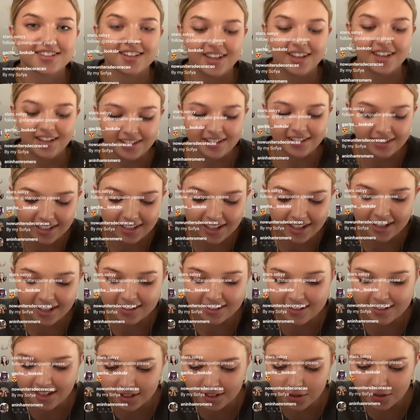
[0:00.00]
I can't
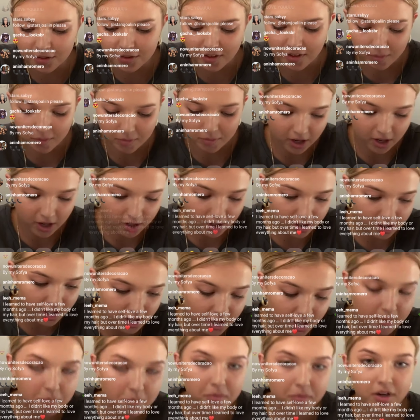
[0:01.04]
tell you that I'm there yet,